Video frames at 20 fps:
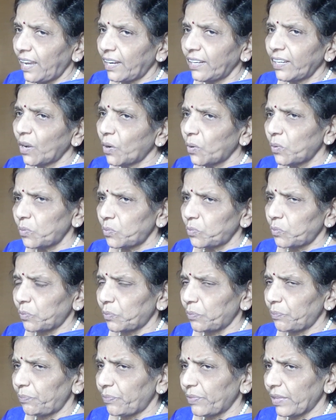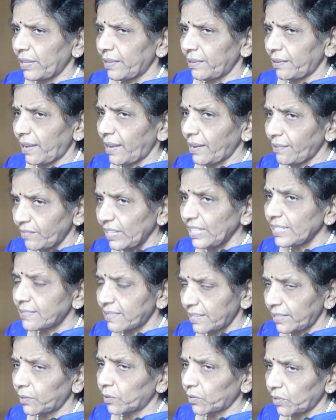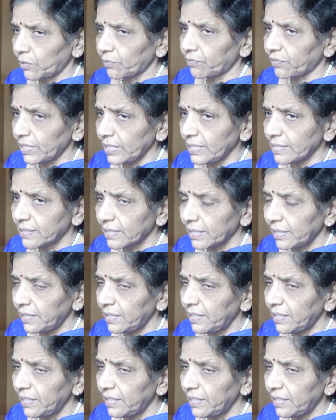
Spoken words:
Now, having said all of this,